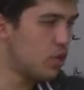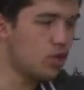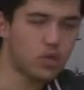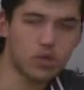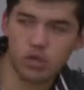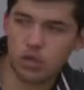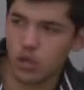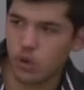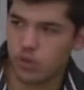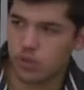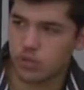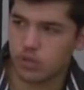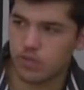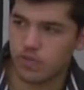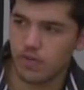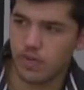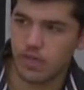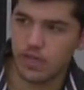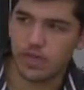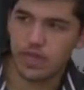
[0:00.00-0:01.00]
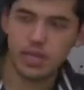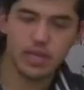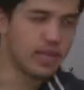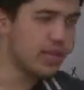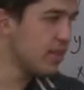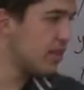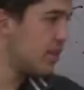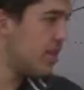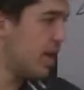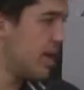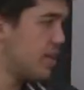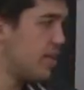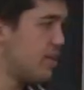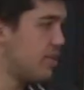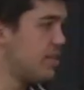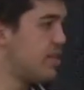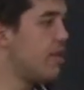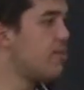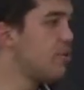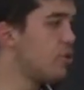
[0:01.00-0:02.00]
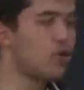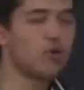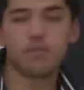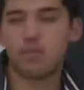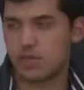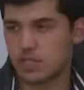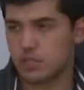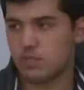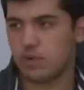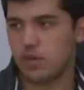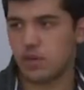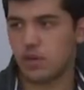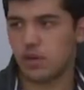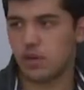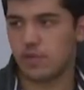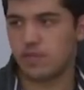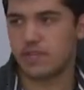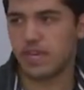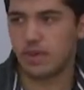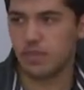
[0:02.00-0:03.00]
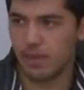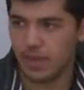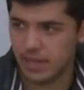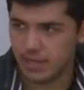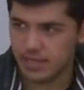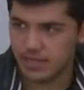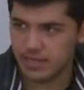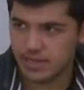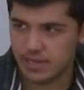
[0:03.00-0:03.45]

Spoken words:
going to V, then W must be of type int.